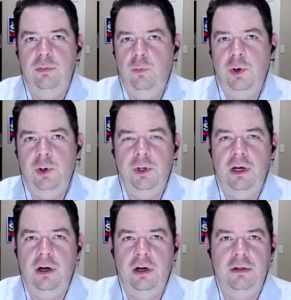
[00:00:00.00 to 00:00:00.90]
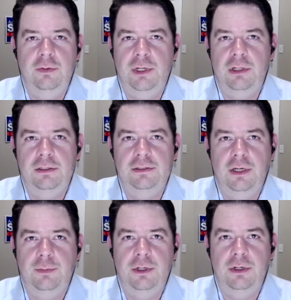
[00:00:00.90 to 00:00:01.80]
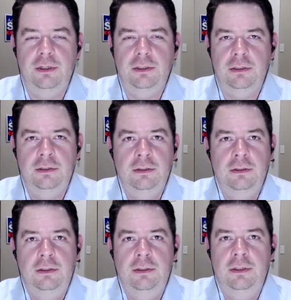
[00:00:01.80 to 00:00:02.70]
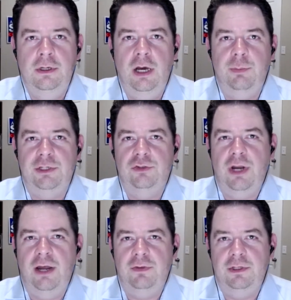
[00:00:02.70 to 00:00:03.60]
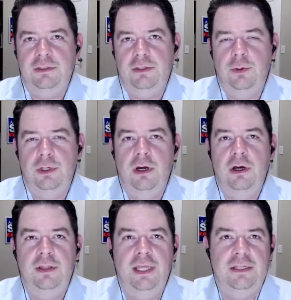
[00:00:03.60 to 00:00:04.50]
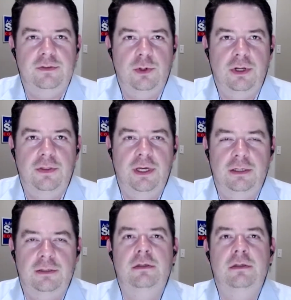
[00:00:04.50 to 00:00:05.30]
where we are in the middle of summer and how much traveling is going on, that sort of thing.